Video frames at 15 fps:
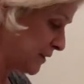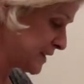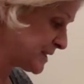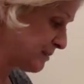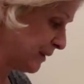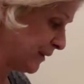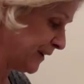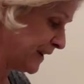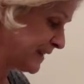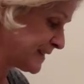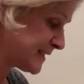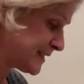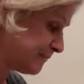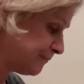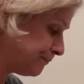
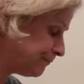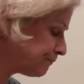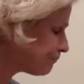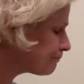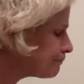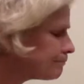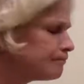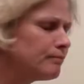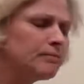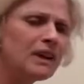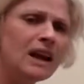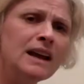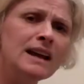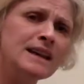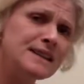experience.
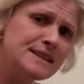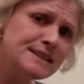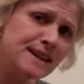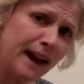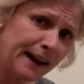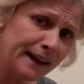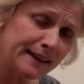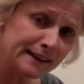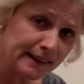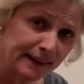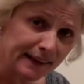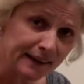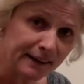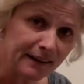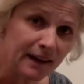
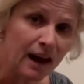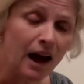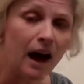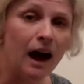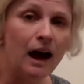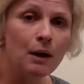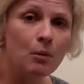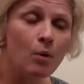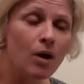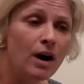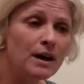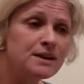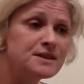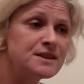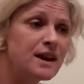Secondly, I
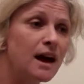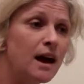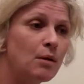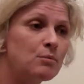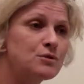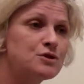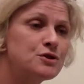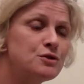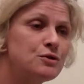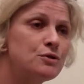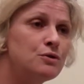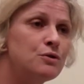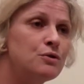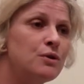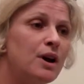want
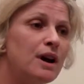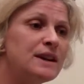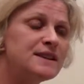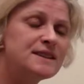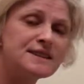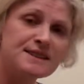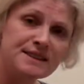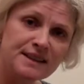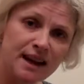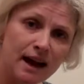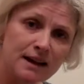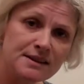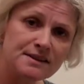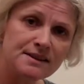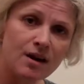to
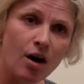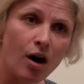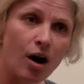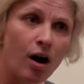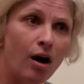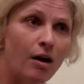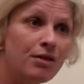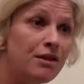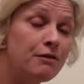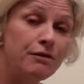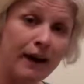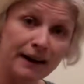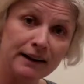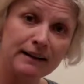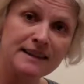discuss the
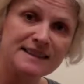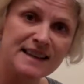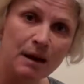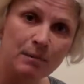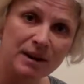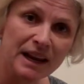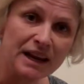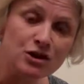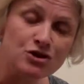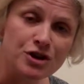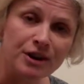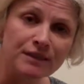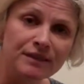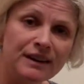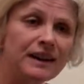final
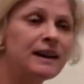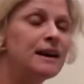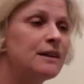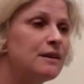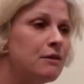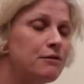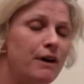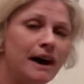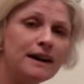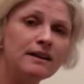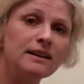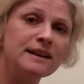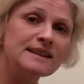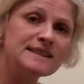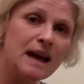examination. The
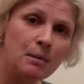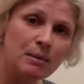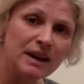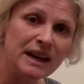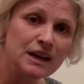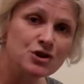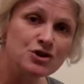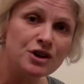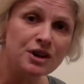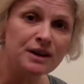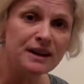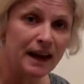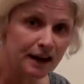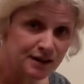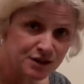final
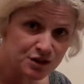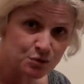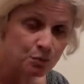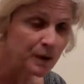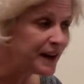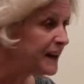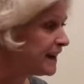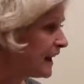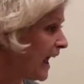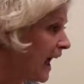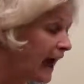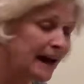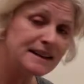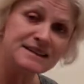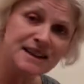examination next week
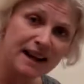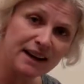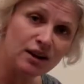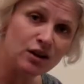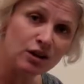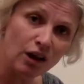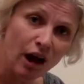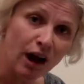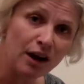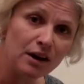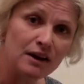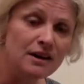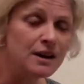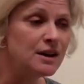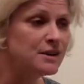at 10 o'clock,
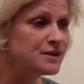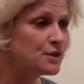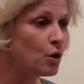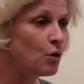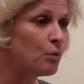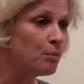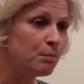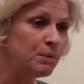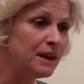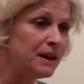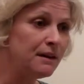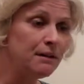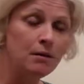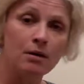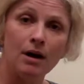so
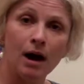be